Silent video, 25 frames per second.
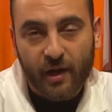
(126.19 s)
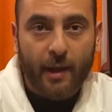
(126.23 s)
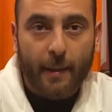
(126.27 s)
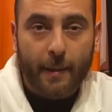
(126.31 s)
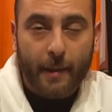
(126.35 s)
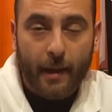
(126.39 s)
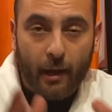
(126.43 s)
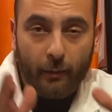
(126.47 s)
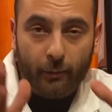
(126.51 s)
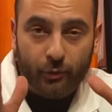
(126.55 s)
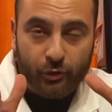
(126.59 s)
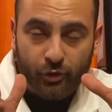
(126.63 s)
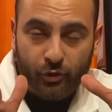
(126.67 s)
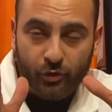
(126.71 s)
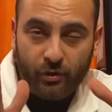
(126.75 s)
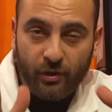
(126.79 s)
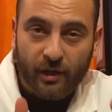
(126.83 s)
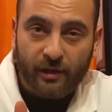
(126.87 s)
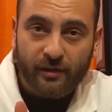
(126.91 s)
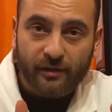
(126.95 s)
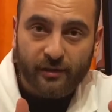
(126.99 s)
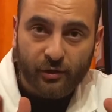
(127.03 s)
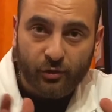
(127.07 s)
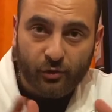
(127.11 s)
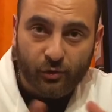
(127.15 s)
Now I'm going to show you
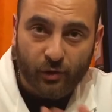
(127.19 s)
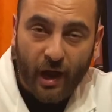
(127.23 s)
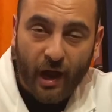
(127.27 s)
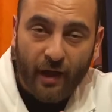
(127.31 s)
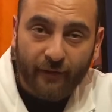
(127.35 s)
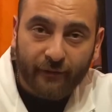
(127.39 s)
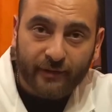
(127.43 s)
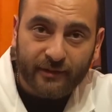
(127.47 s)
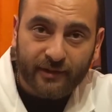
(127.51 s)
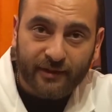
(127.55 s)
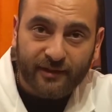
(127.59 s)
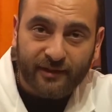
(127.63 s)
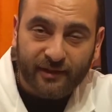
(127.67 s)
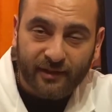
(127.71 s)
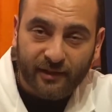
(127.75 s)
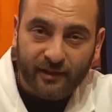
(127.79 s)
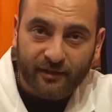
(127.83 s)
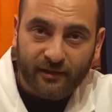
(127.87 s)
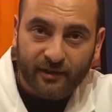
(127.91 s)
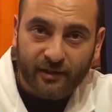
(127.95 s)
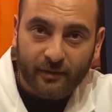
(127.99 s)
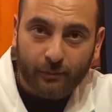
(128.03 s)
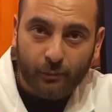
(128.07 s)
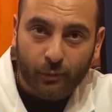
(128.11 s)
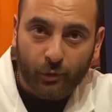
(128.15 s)
guys a graph that the
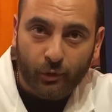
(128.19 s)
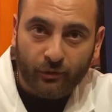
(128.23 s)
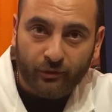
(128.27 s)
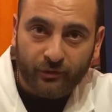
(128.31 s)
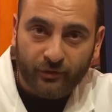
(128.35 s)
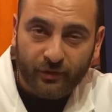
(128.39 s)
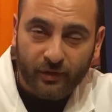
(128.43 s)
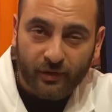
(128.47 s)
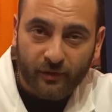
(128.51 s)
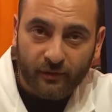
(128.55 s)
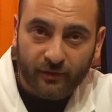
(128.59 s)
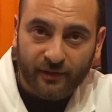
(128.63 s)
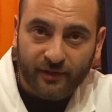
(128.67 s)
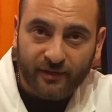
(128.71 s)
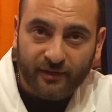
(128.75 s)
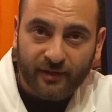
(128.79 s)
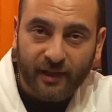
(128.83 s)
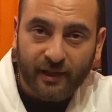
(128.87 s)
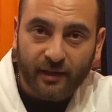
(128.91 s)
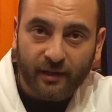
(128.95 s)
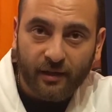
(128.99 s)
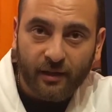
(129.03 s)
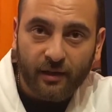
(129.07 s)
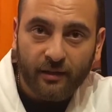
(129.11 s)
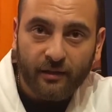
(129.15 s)
CDC posted of this
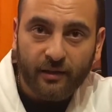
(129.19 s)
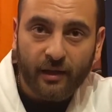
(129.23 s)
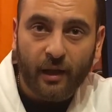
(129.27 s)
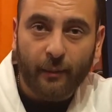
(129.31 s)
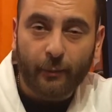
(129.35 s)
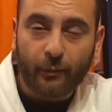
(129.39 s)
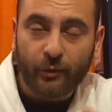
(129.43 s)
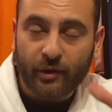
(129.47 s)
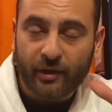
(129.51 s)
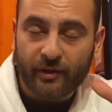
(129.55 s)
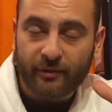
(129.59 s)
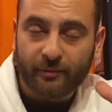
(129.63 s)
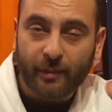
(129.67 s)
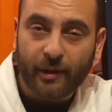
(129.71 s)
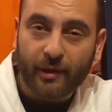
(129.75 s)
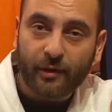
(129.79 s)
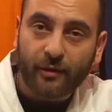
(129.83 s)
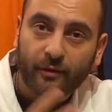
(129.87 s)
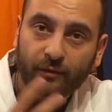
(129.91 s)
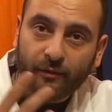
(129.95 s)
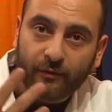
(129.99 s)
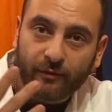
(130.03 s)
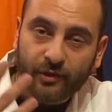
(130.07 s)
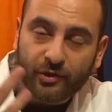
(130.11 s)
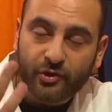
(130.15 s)
data to help you guys better
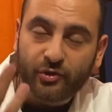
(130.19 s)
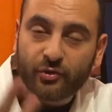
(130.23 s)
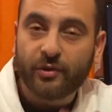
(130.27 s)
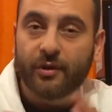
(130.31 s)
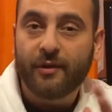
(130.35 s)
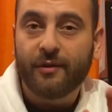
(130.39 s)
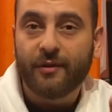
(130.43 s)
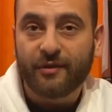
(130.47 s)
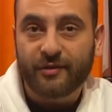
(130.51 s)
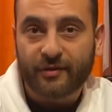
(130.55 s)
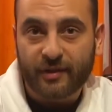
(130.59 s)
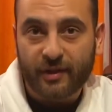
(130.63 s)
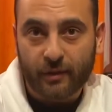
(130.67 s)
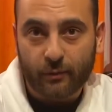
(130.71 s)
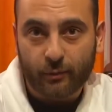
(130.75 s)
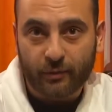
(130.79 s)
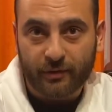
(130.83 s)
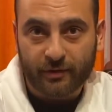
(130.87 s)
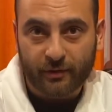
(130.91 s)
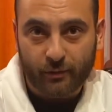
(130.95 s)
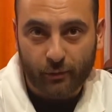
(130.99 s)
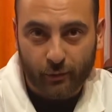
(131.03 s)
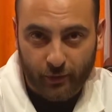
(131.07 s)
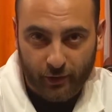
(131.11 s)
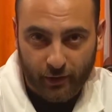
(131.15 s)
visually understand what's
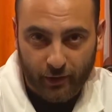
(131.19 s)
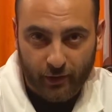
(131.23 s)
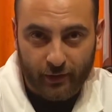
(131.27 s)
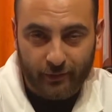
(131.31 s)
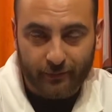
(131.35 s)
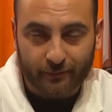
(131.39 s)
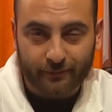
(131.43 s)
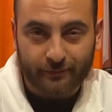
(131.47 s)
going on.